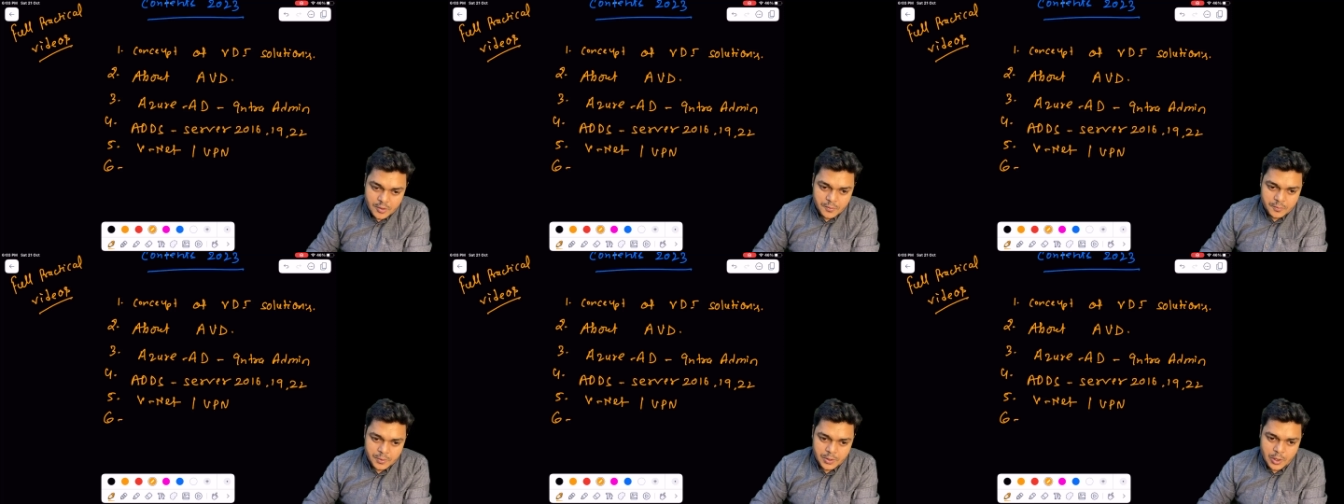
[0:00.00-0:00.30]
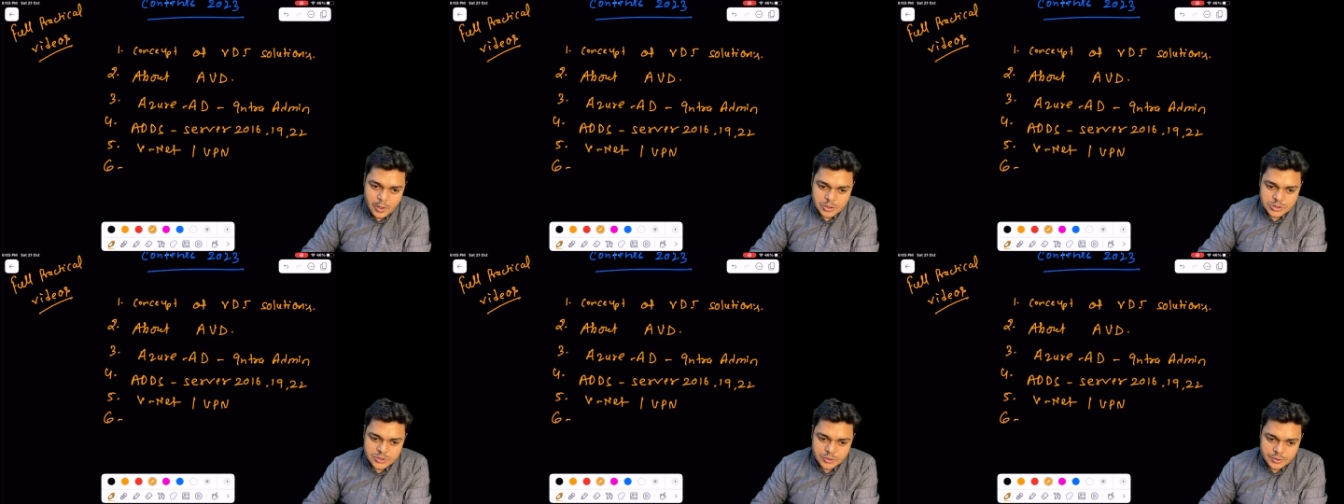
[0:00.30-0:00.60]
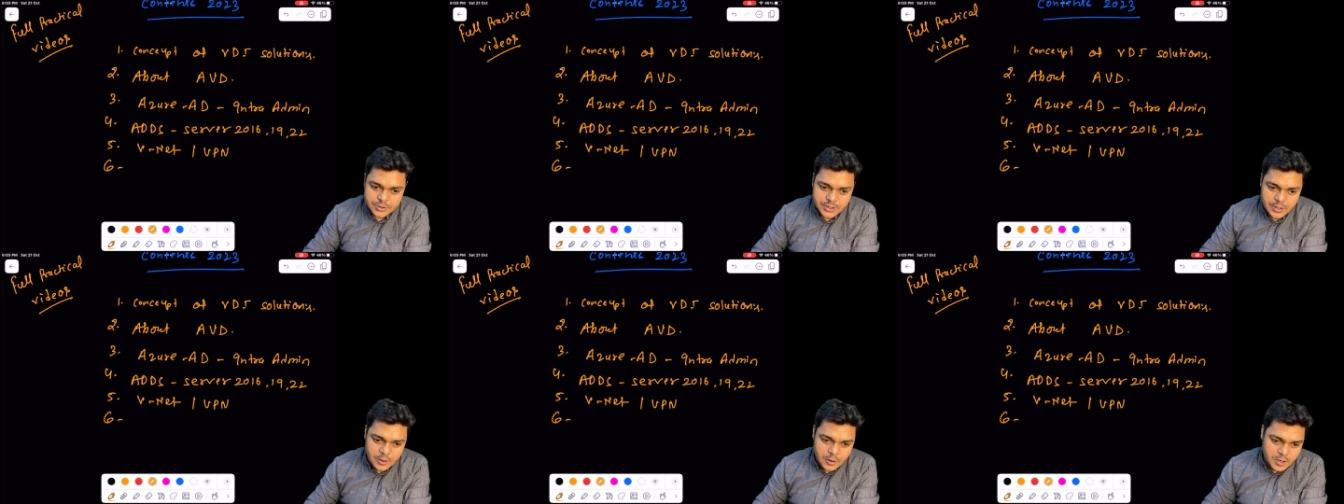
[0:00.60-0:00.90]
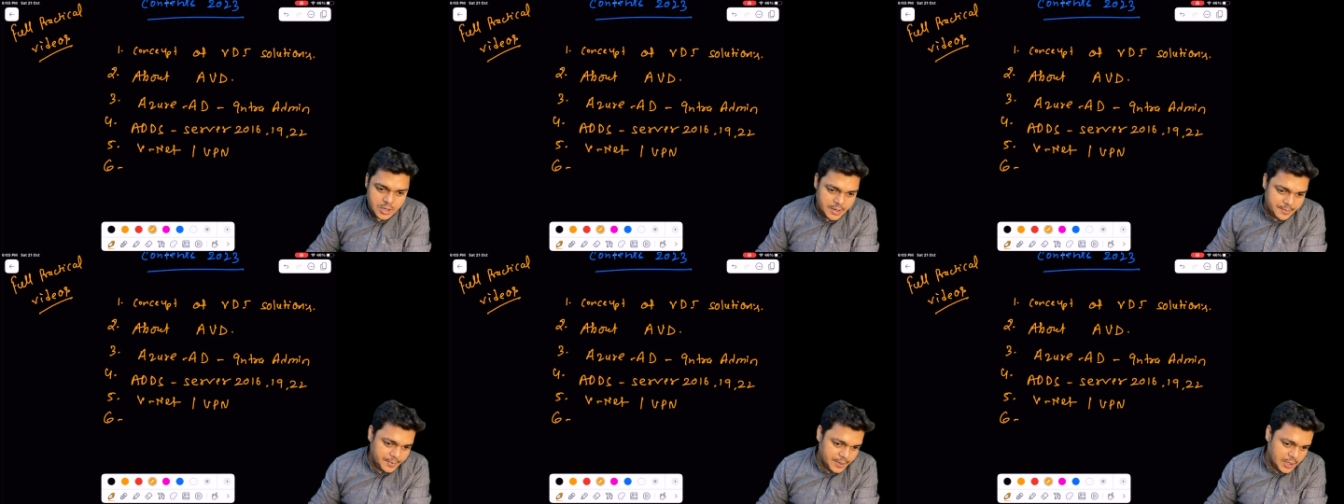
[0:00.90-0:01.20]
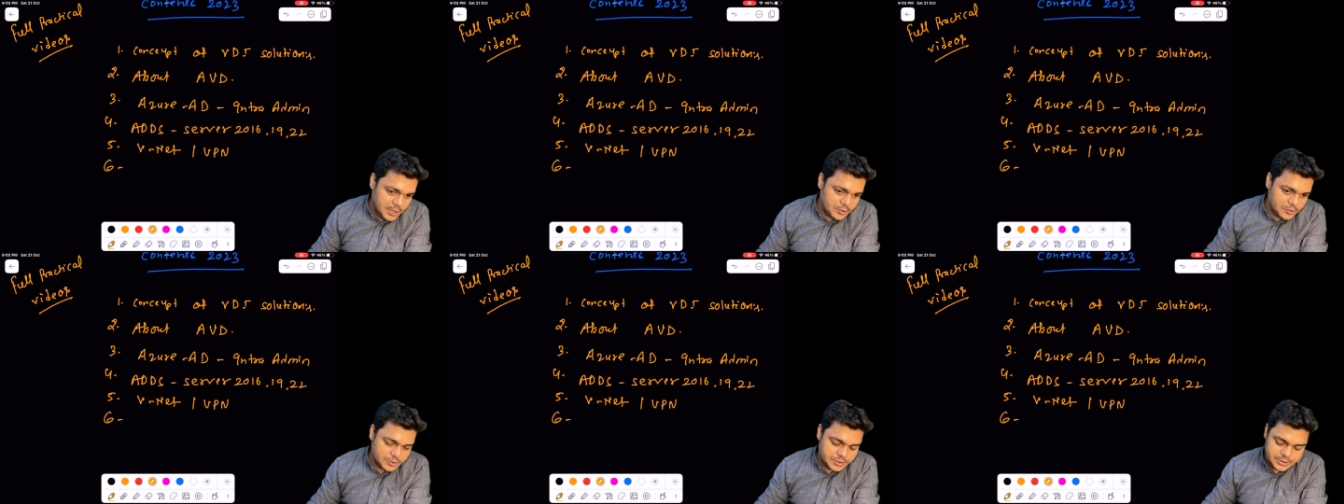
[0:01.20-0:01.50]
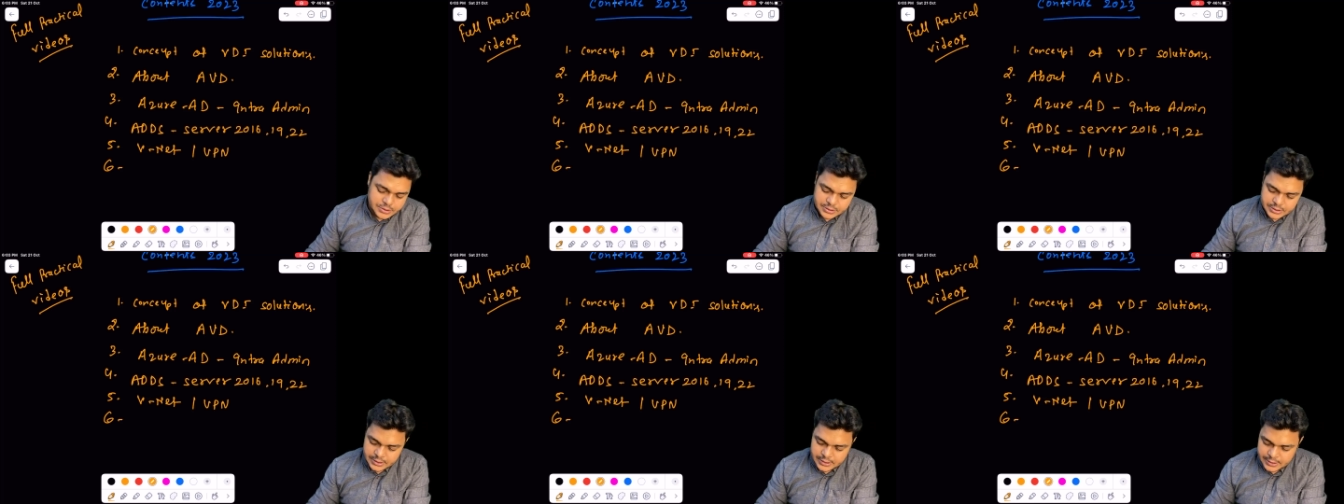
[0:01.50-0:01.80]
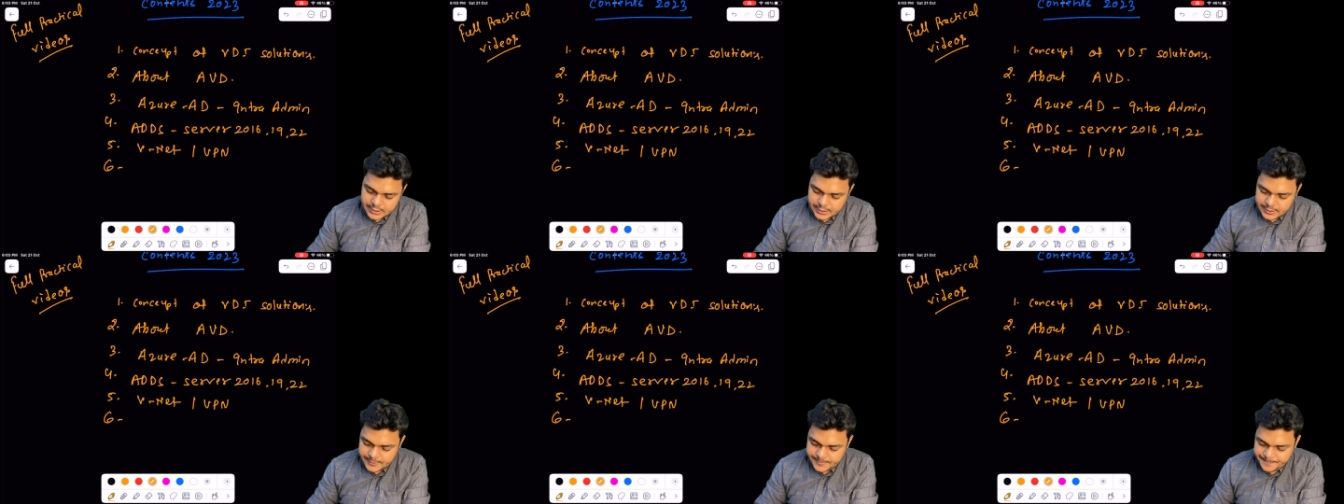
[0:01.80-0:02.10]
We'll also talk about
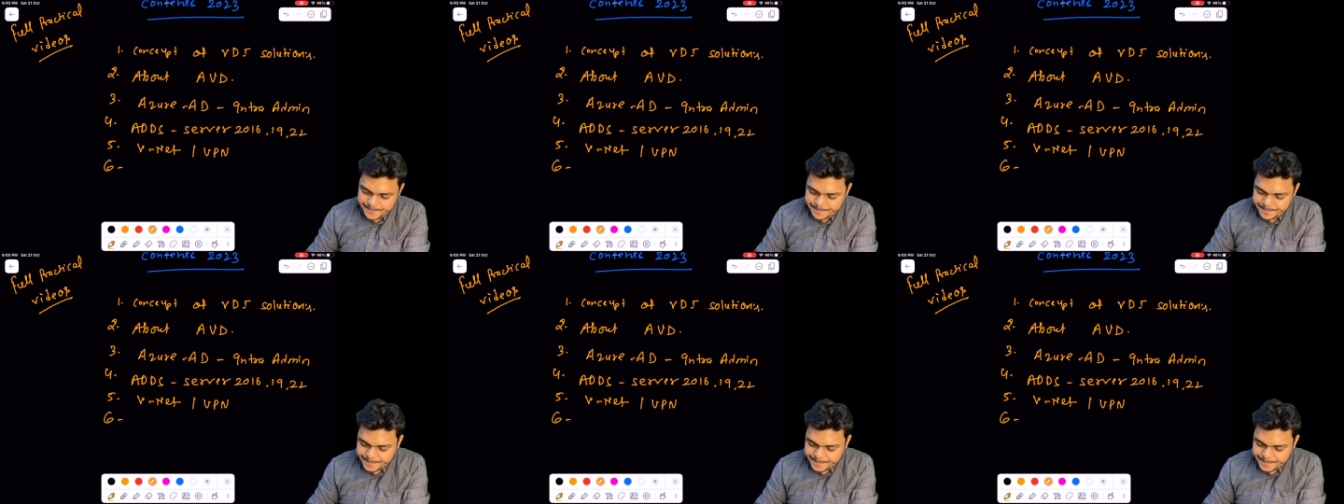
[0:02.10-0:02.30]
uh,